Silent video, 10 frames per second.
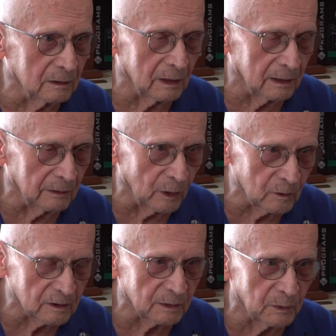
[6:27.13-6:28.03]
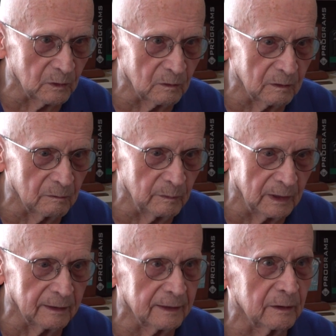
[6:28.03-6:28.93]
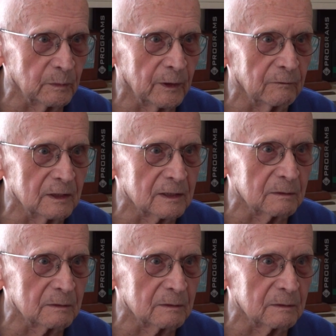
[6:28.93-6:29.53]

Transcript: noticeable military presence.